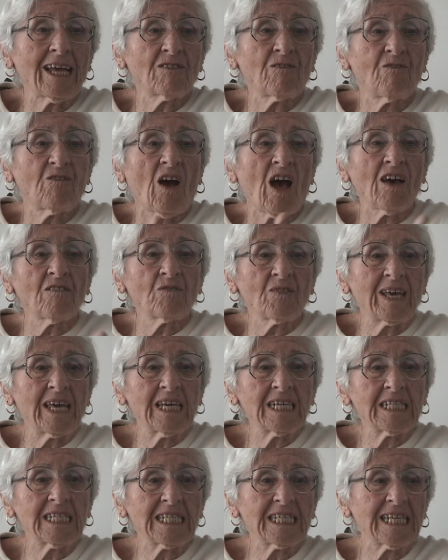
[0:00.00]
had 5
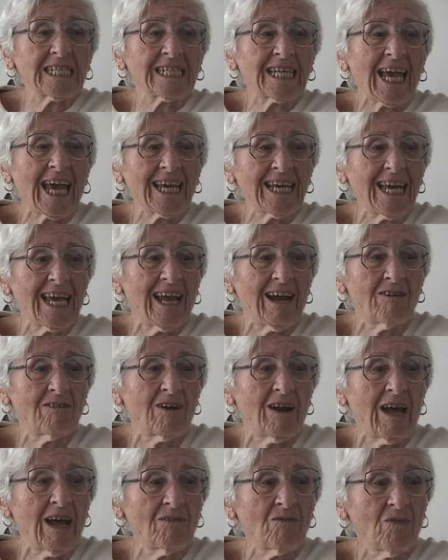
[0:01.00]
kids to take care
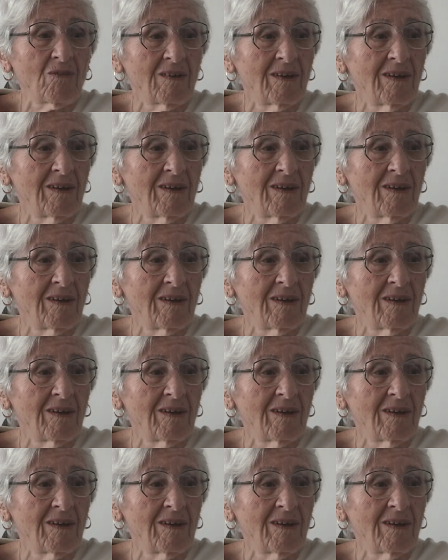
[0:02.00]
of.